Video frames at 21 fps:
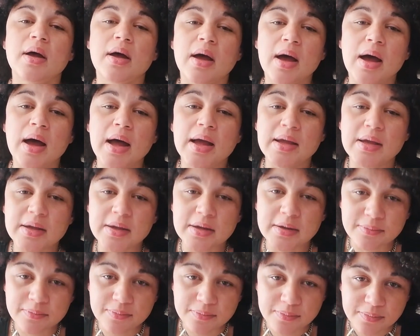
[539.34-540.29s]
Aye,
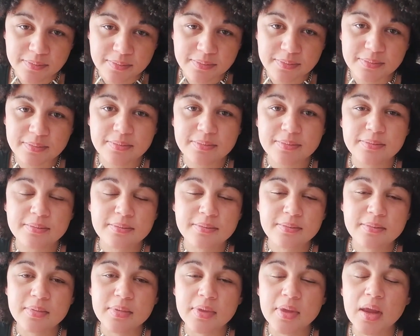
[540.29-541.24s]

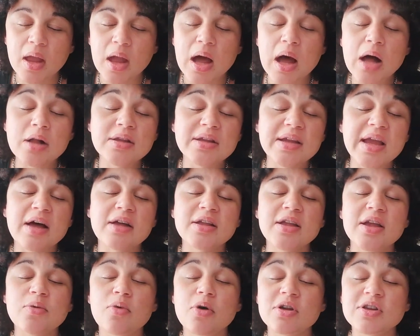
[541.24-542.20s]
I'll tell
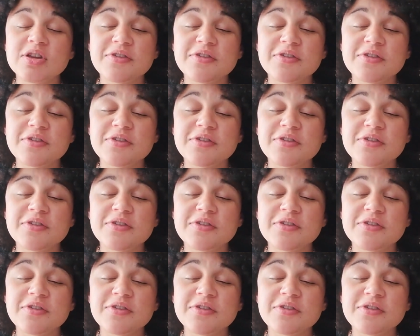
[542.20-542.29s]
you what's